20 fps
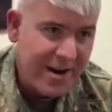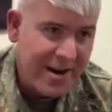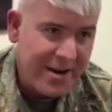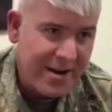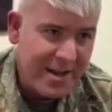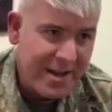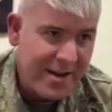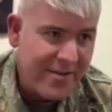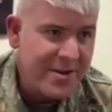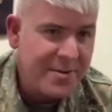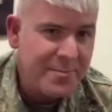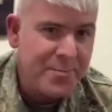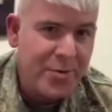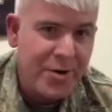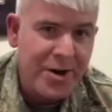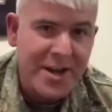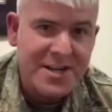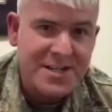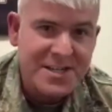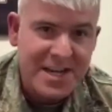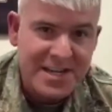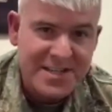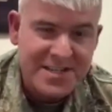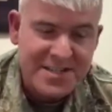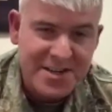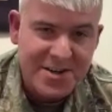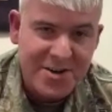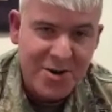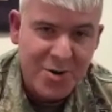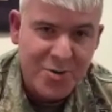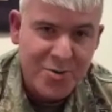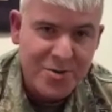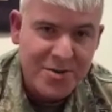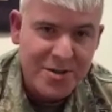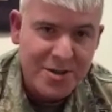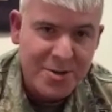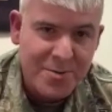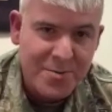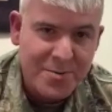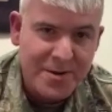every branch has their own
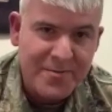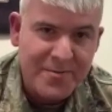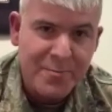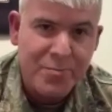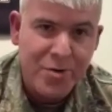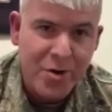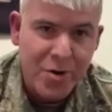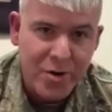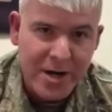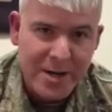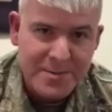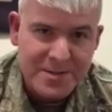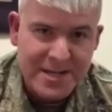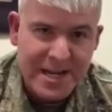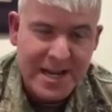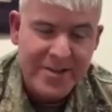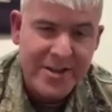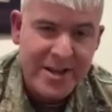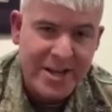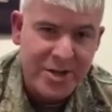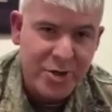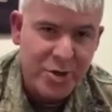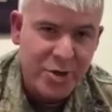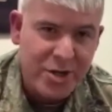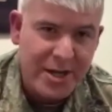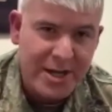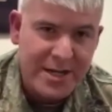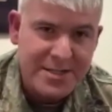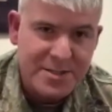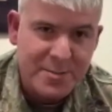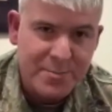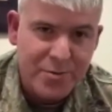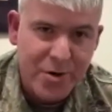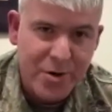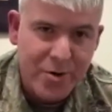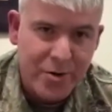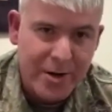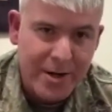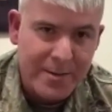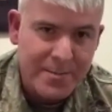little different programs and how they can utilize their
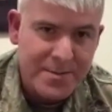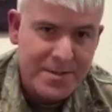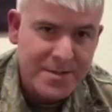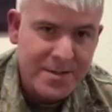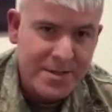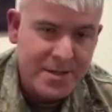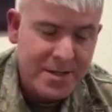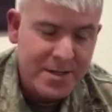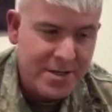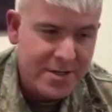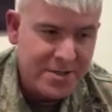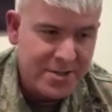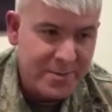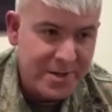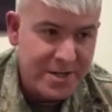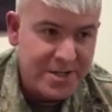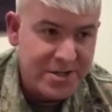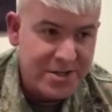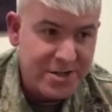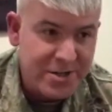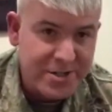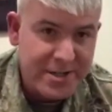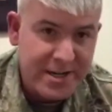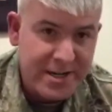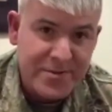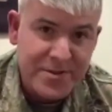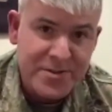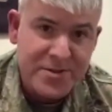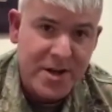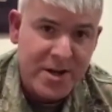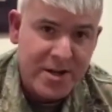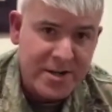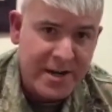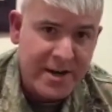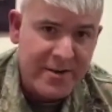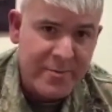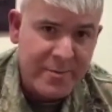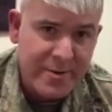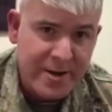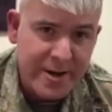programs. So make sure you're definitely talking to
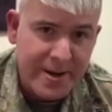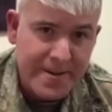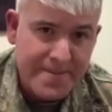everybody.